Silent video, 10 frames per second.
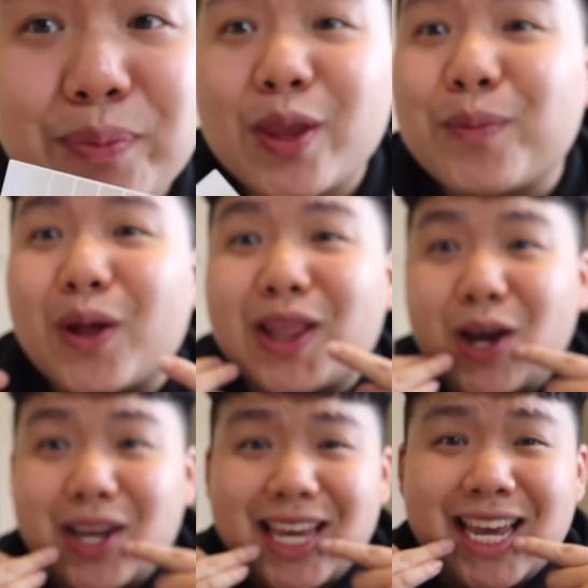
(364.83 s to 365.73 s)
But
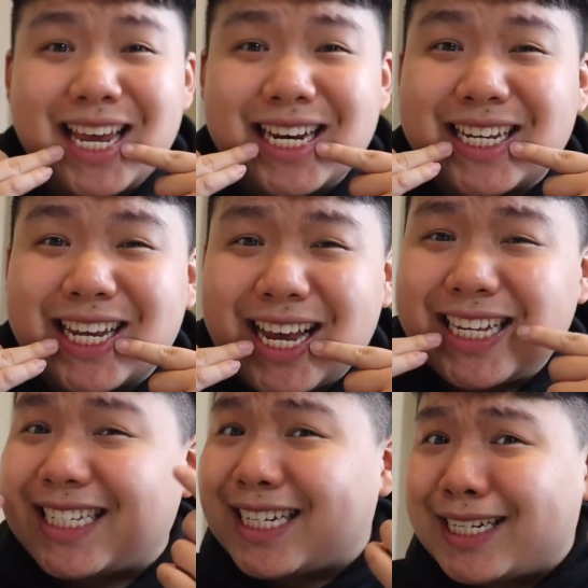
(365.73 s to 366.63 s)
low key, do you
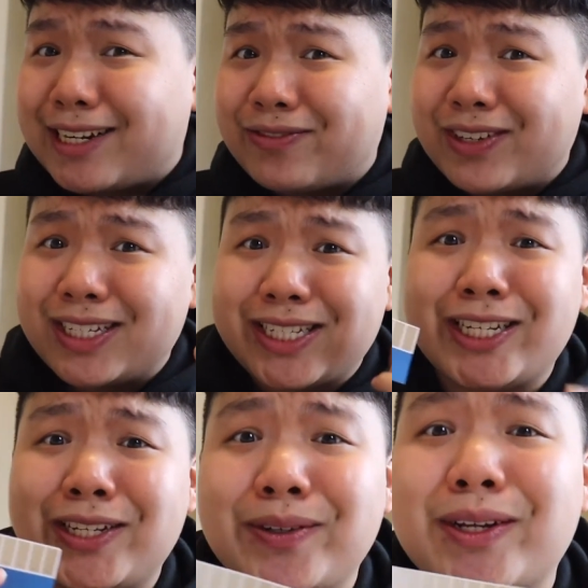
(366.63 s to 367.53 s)
guys see a difference,
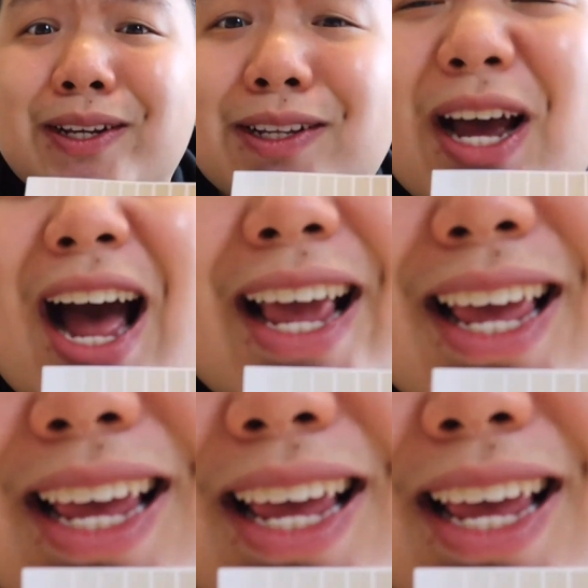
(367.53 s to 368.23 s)
you know? I can